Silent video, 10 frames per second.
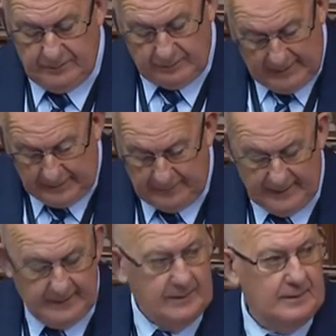
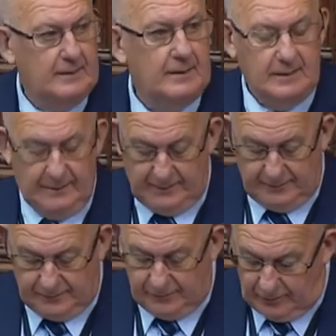Regrettably,
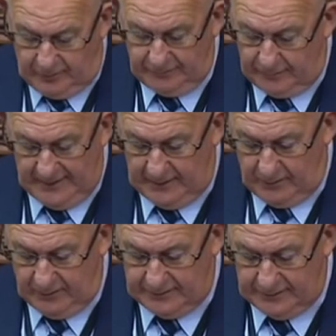uh, too often, my
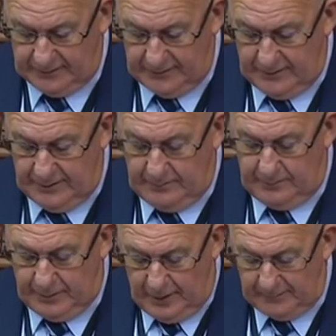lords,
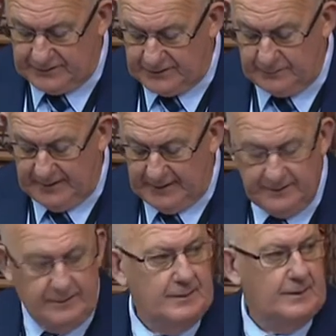promises
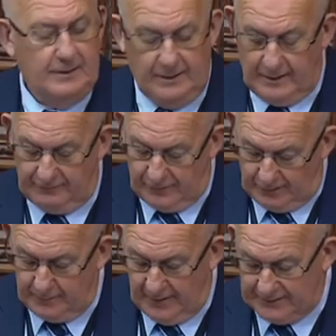made have
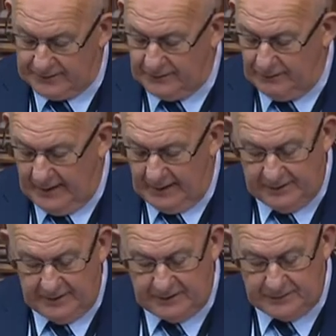not matched the
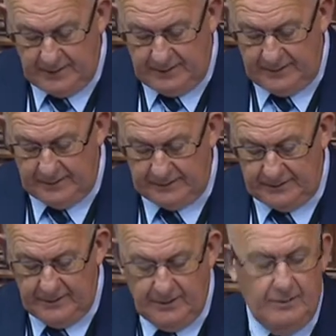reality
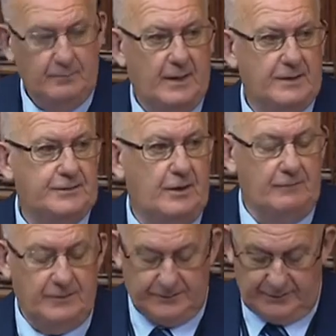experienced by
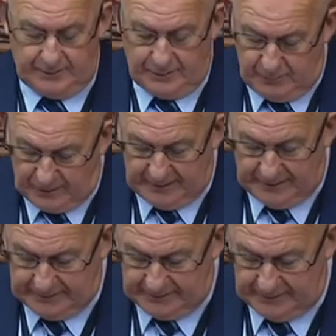service
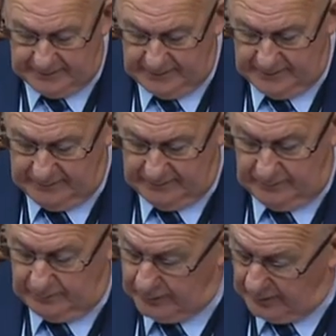communities,
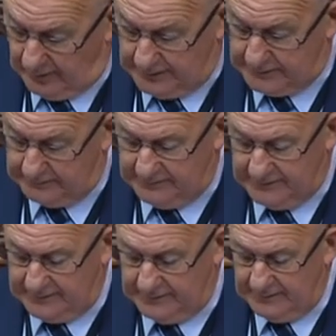from poor housing
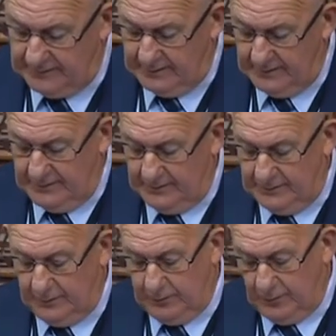provisions
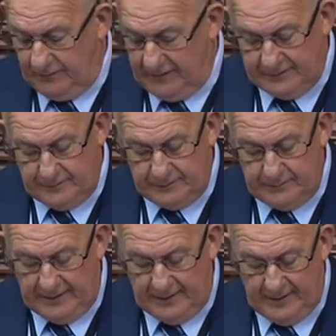to poor
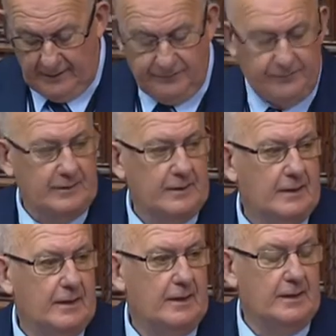veterans' mental health
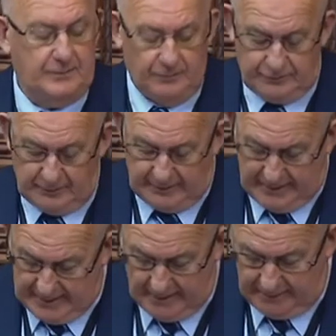and social
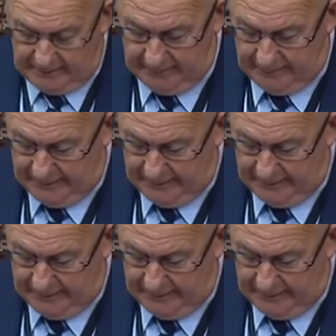care.